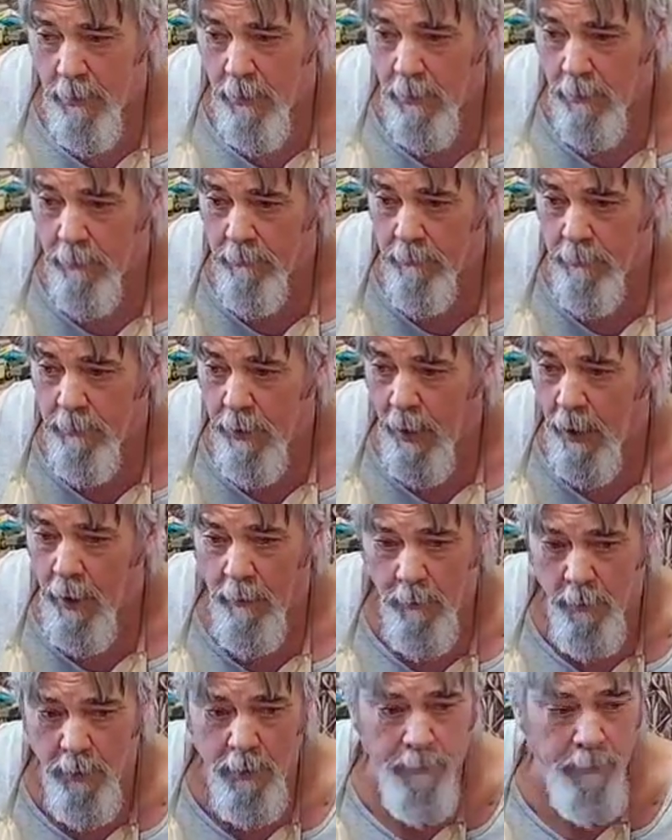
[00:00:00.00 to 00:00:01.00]
Um,
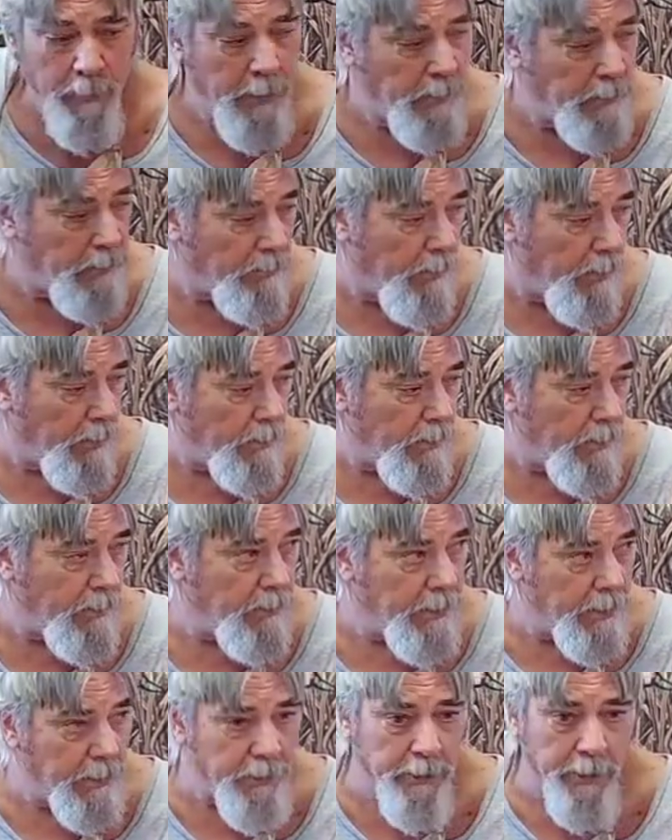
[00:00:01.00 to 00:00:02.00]
cottonwood makes mostly
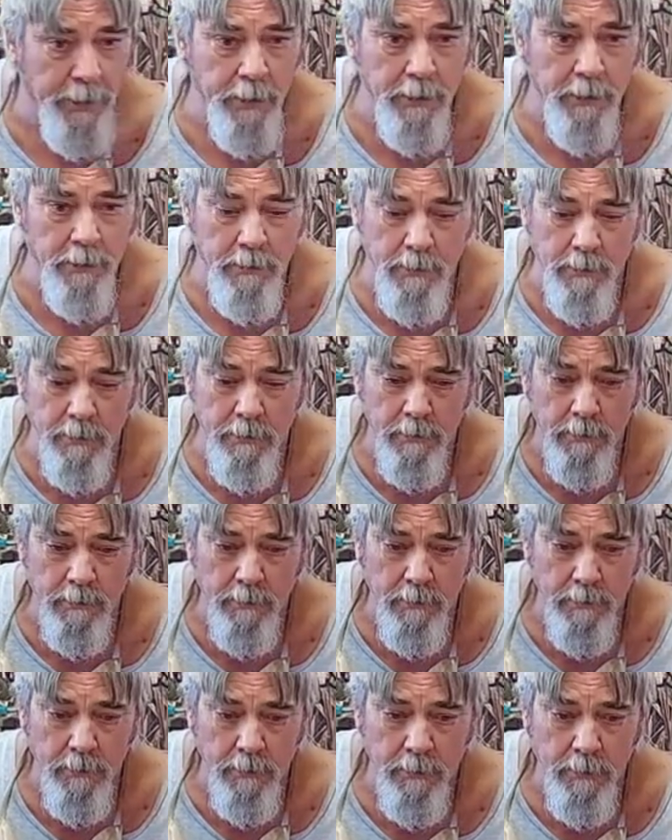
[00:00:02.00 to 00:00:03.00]
cedar heads,
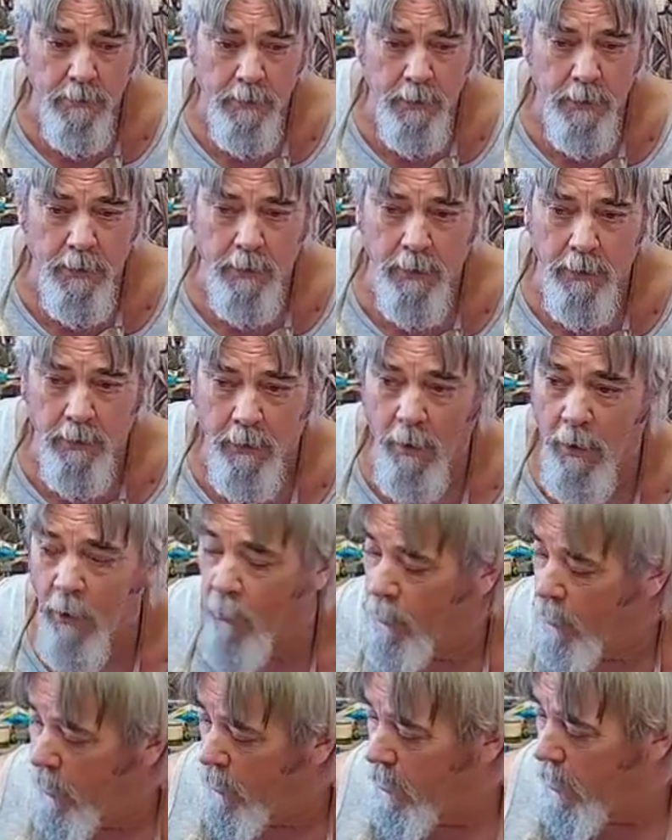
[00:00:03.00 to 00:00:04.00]
and they're
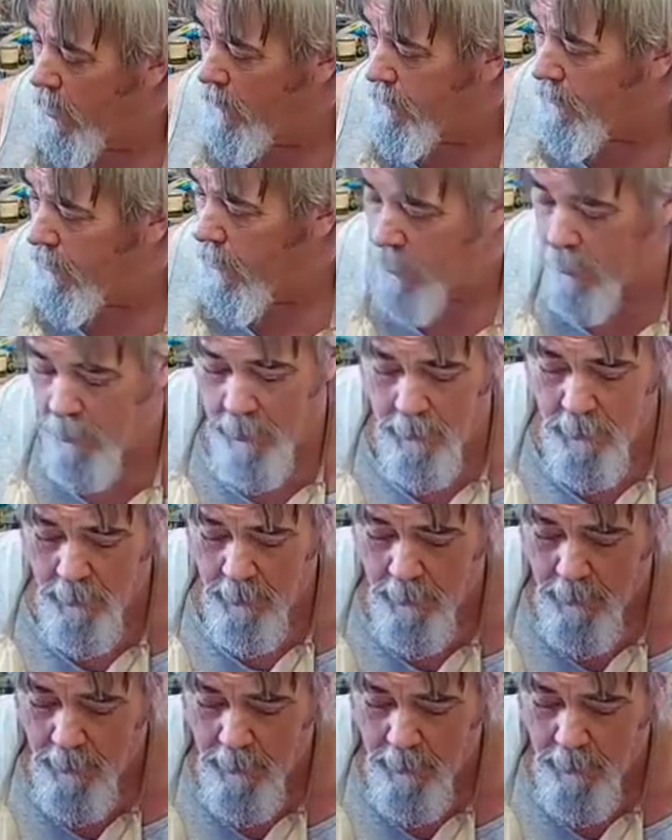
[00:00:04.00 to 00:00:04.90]
all rigged up for hunting.